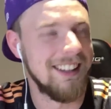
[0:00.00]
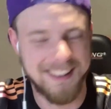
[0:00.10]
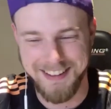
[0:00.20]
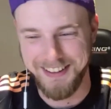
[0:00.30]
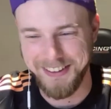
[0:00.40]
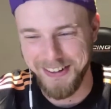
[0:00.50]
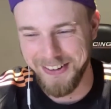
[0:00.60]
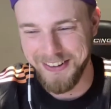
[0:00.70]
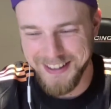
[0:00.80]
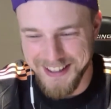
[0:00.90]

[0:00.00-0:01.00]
There you go.